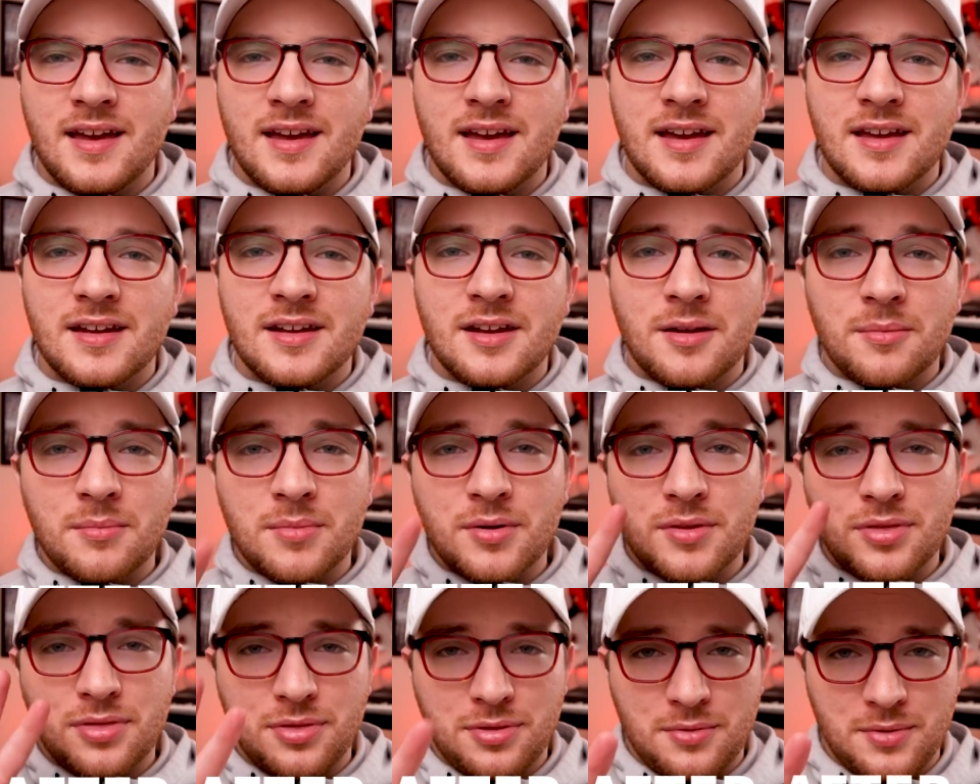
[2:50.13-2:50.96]
And
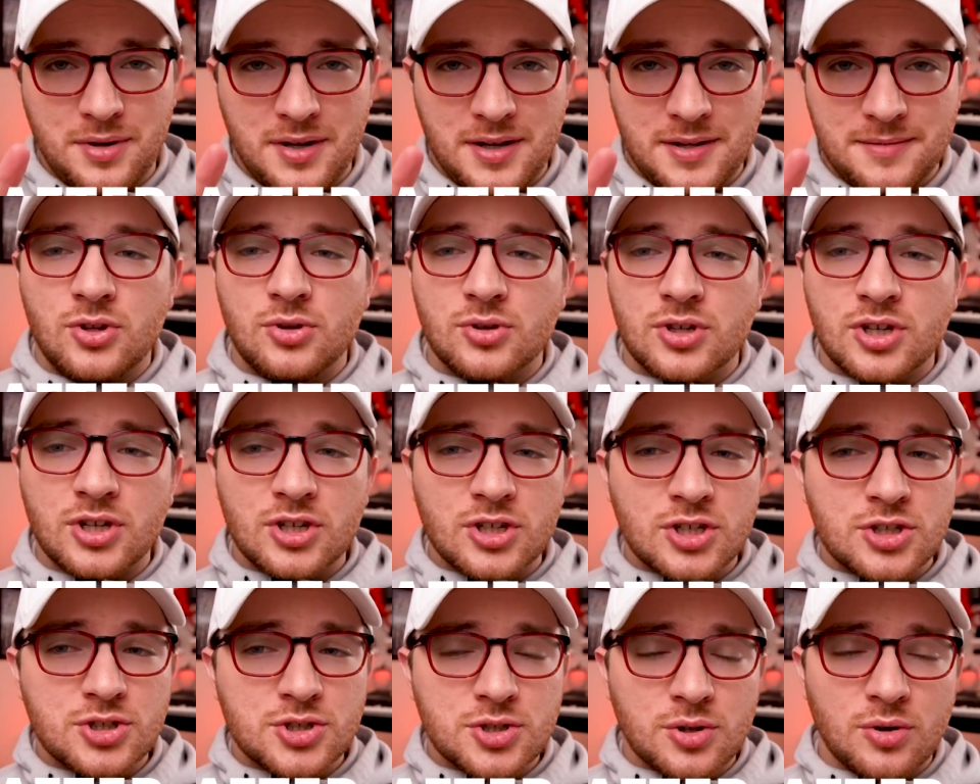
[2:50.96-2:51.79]
number three, you can
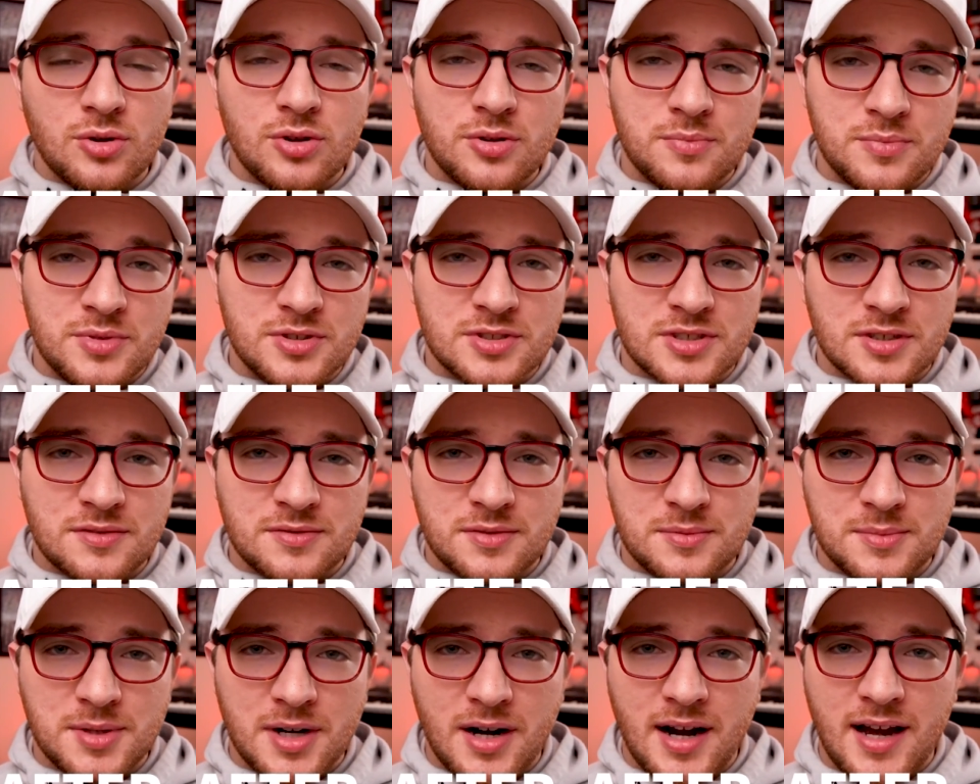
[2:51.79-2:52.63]
control the music
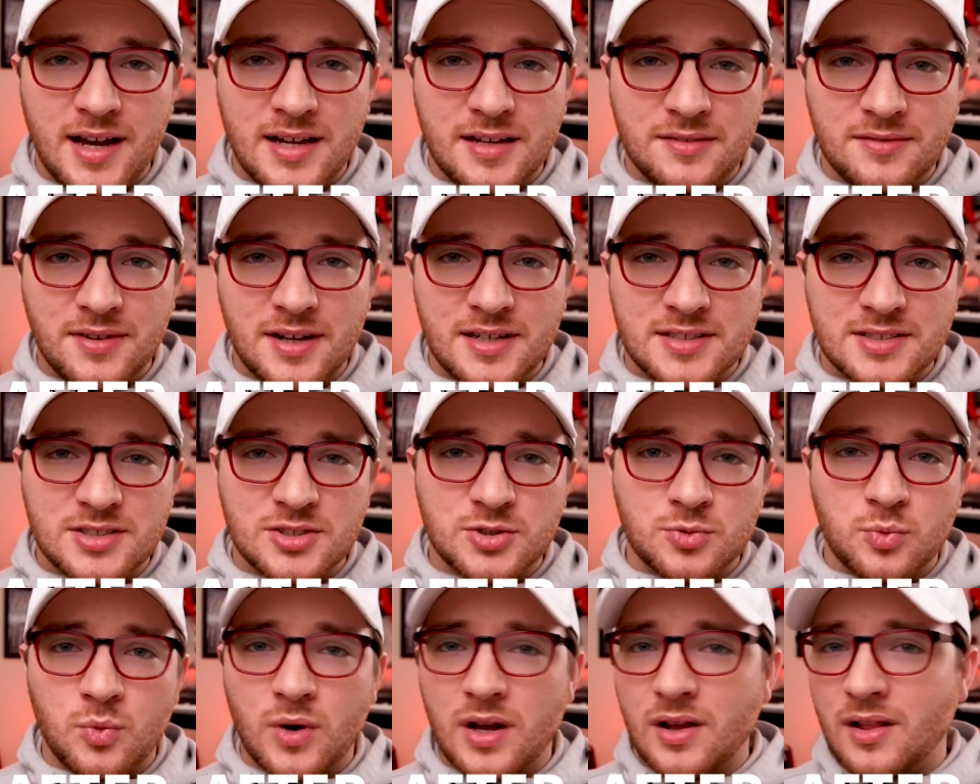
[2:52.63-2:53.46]
from your iDevice
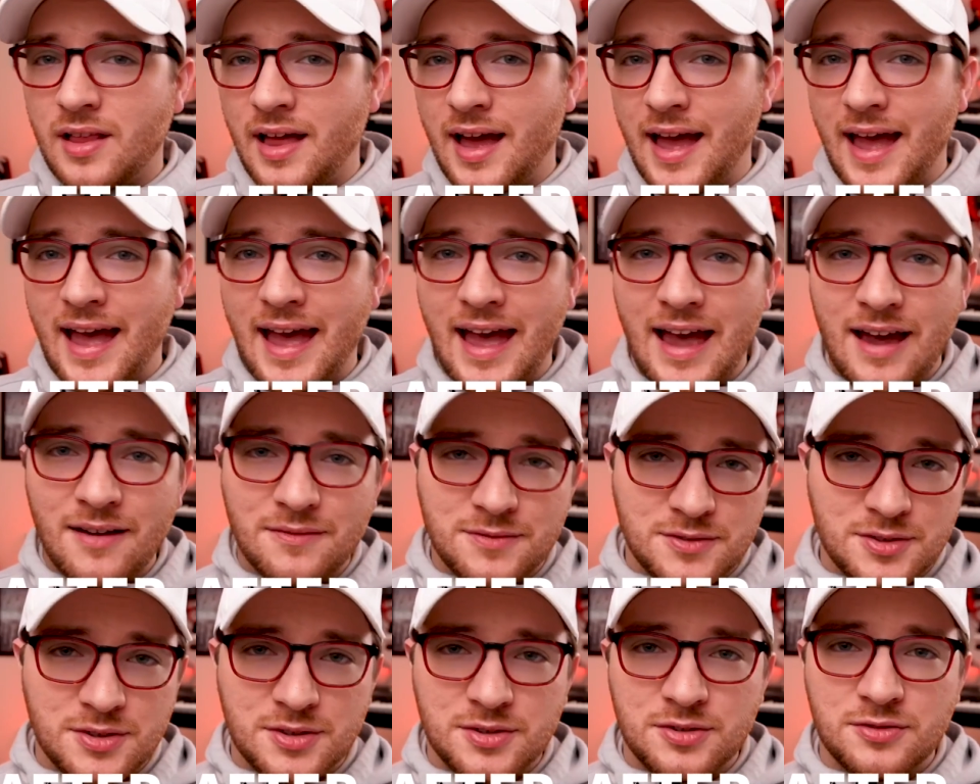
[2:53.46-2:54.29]
as well
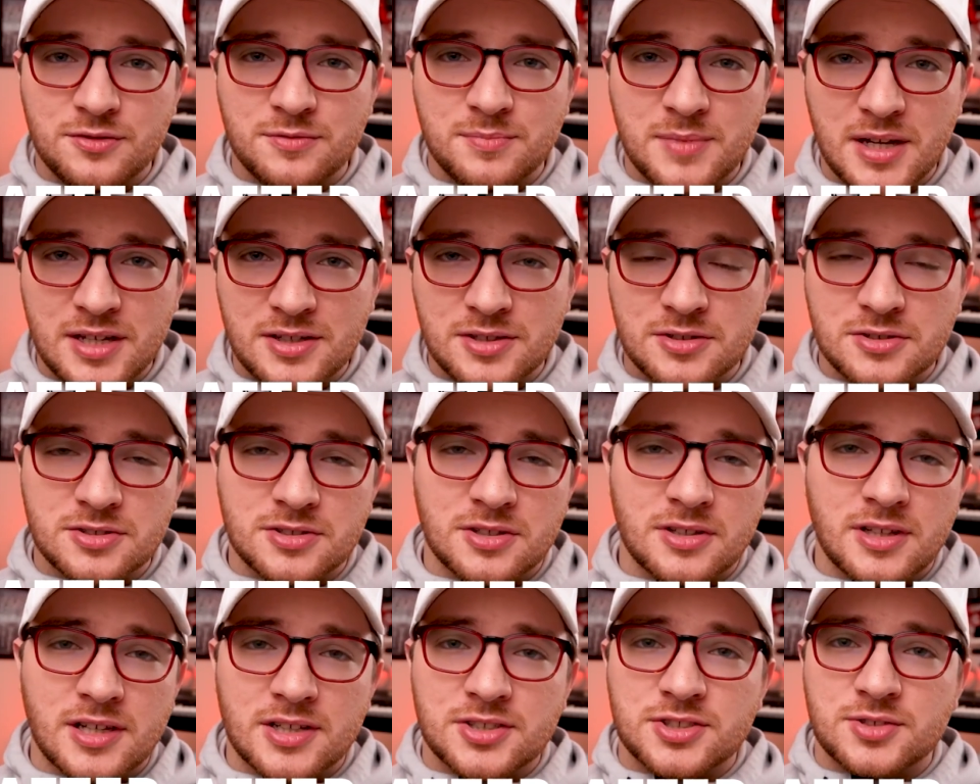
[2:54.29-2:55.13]
after you've made your
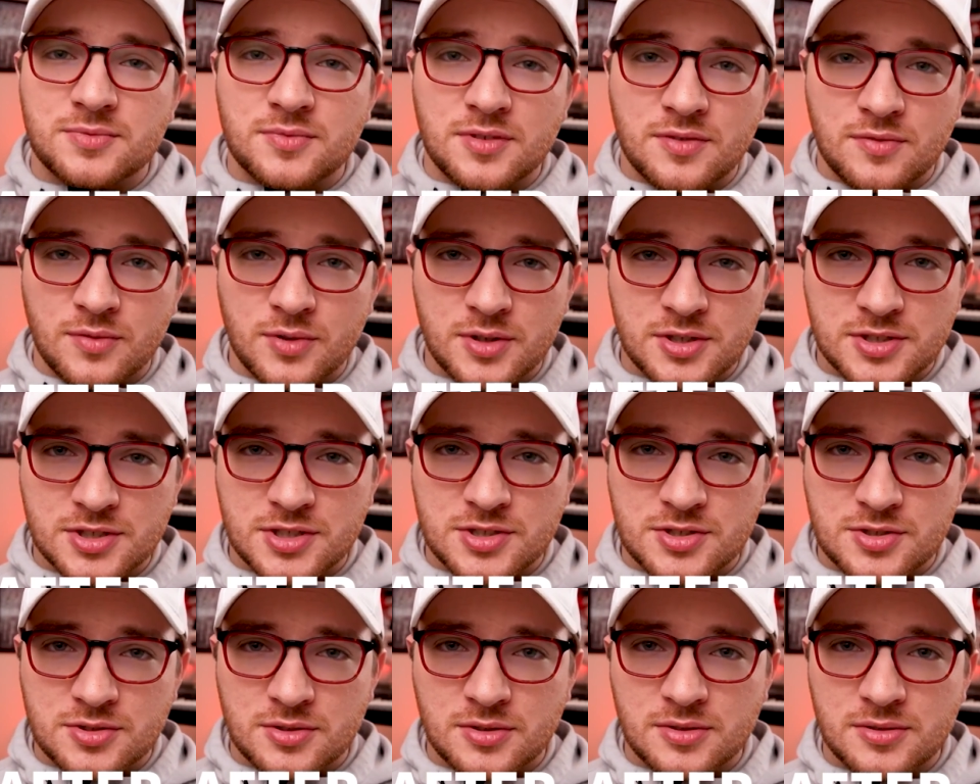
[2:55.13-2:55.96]
selection with voice
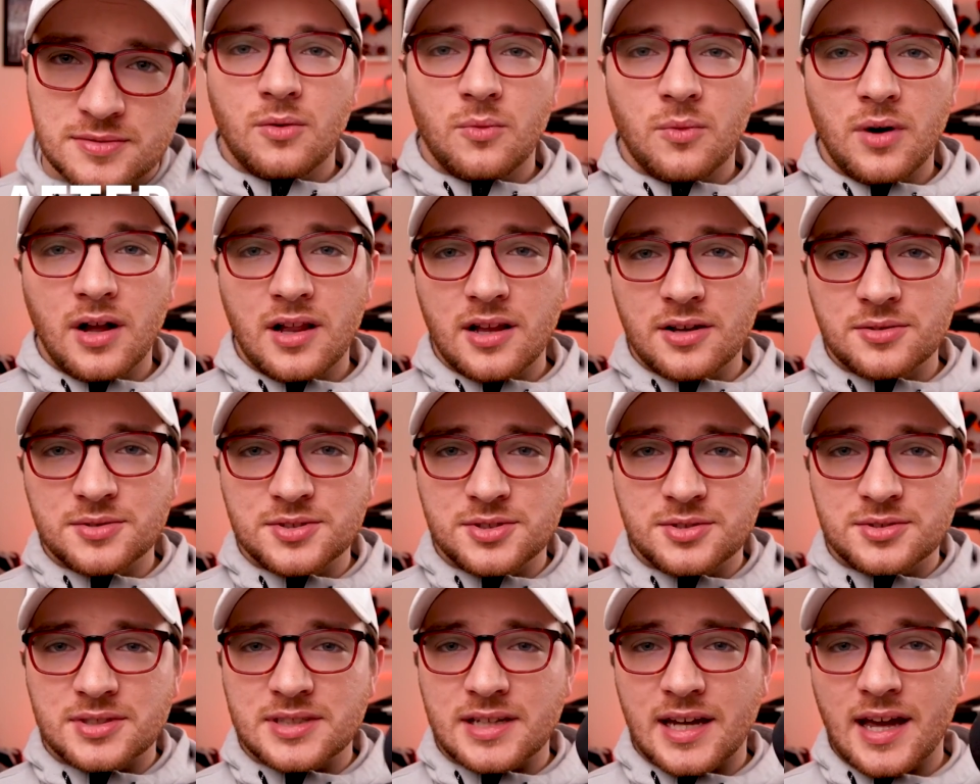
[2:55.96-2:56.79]
control. While I was
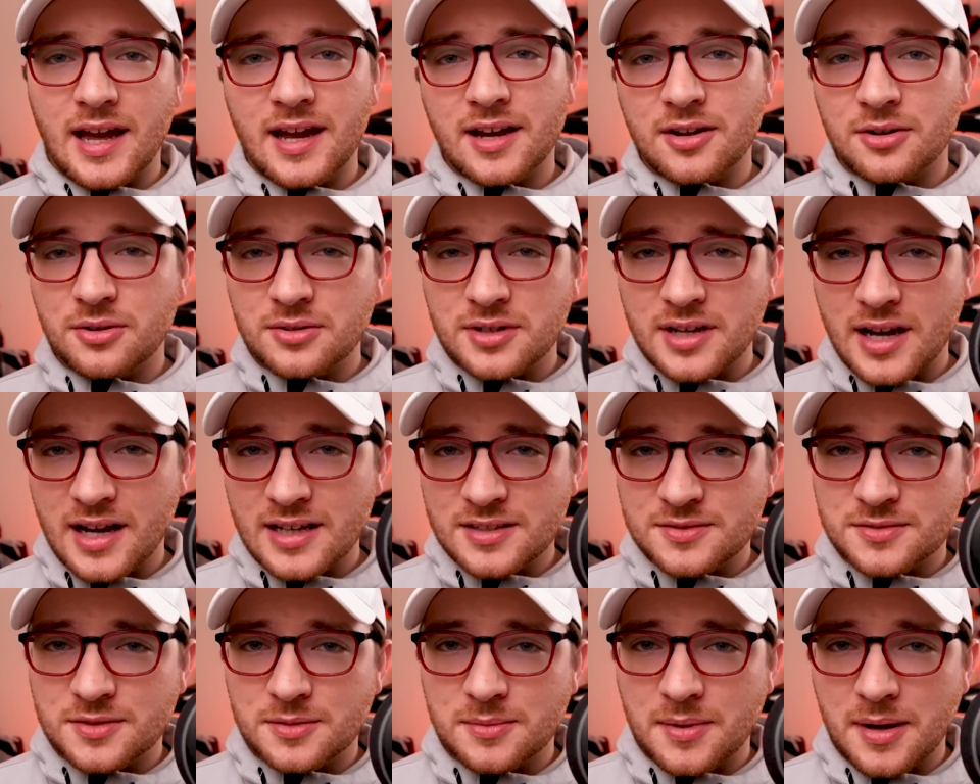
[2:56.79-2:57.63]
using Echo
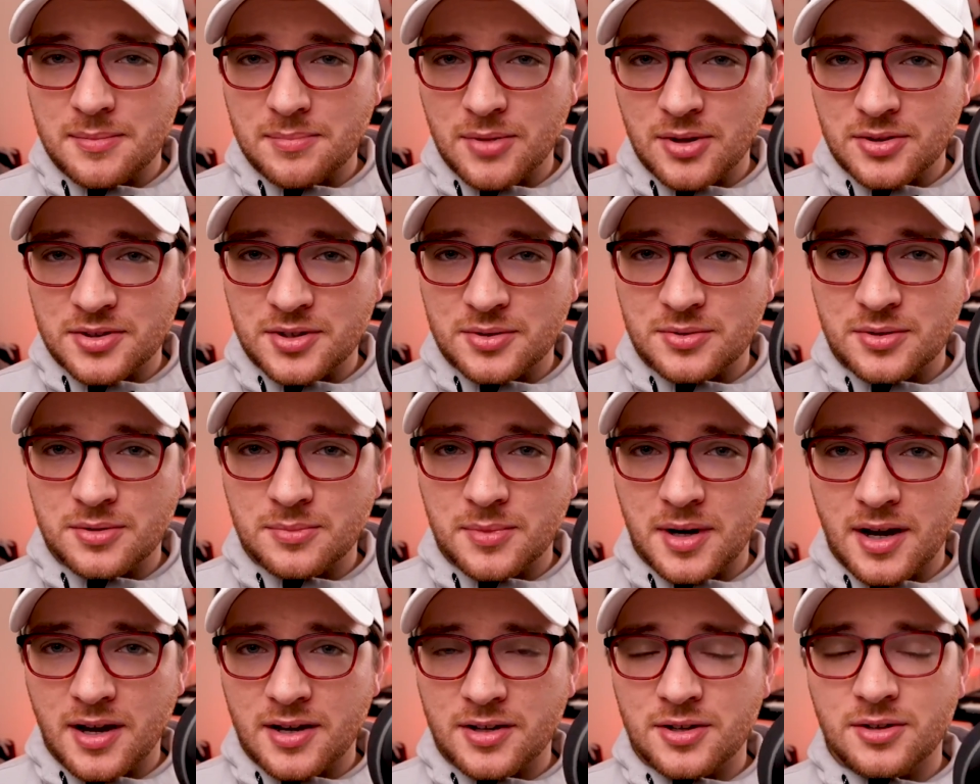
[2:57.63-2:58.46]
Dots for my
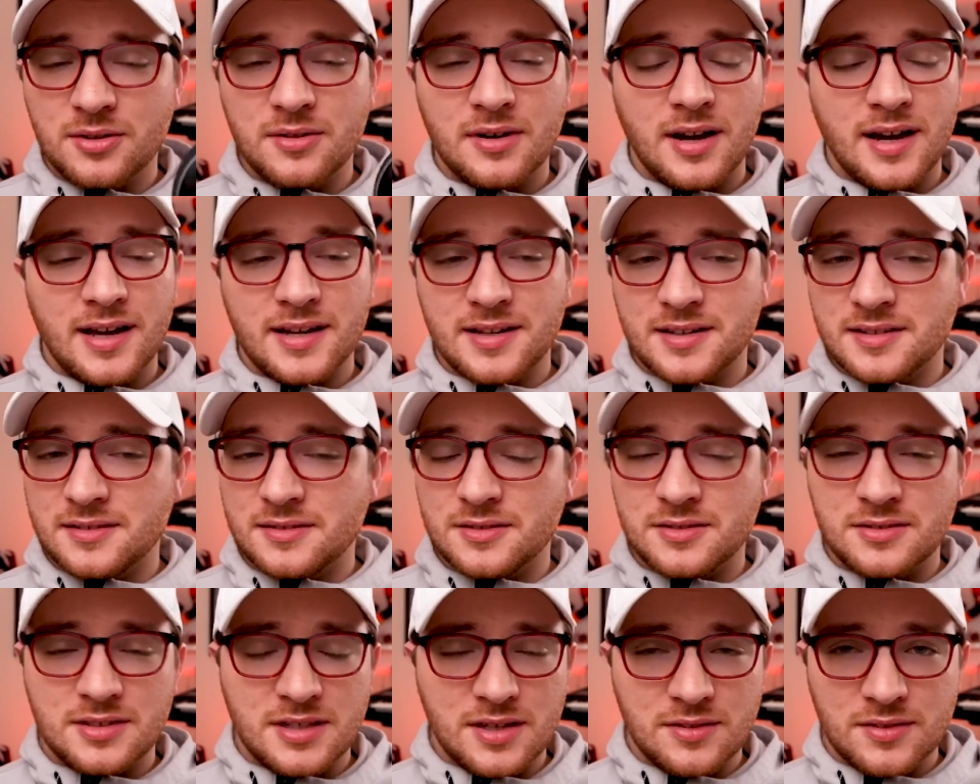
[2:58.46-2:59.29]
multi-room audio, I
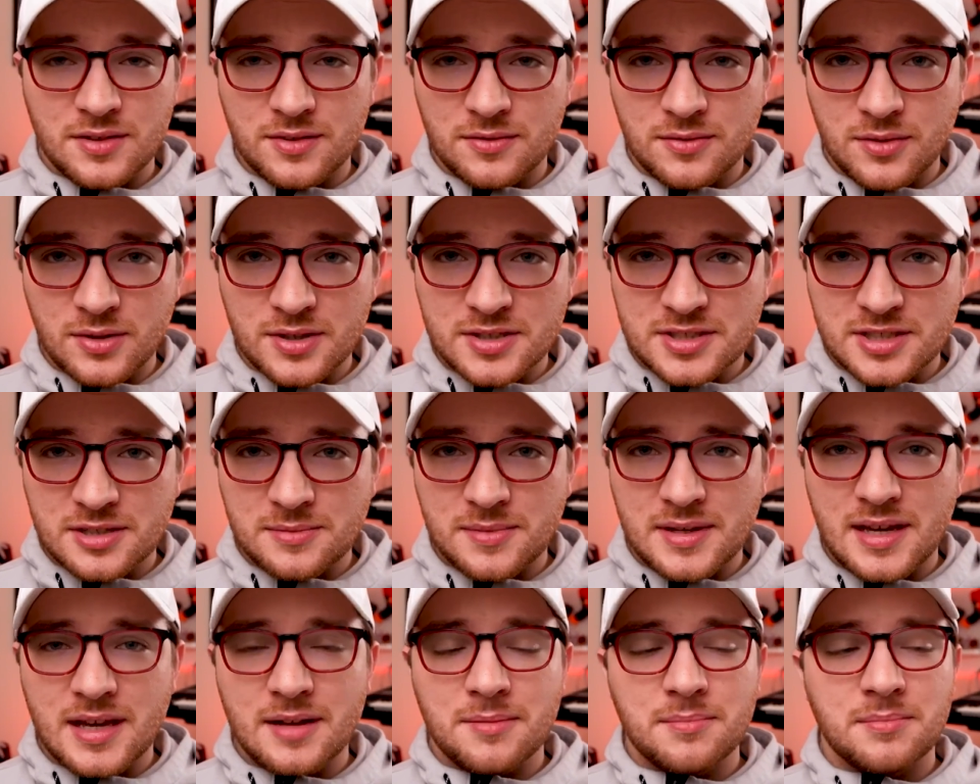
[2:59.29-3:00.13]
could give it a voice
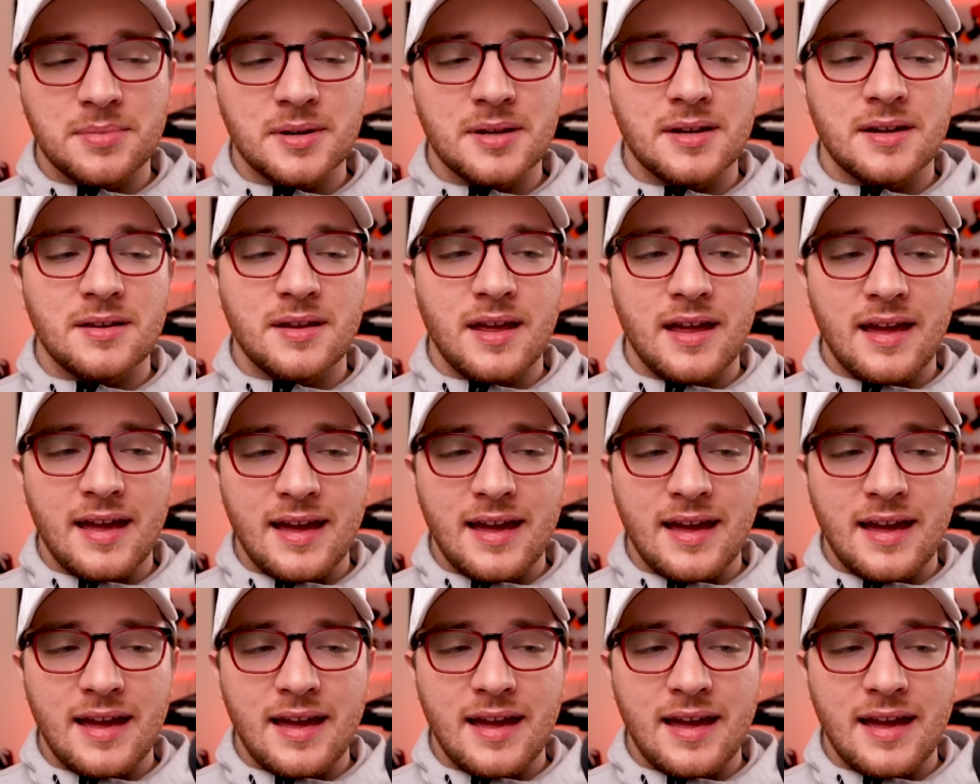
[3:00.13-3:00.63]
command, but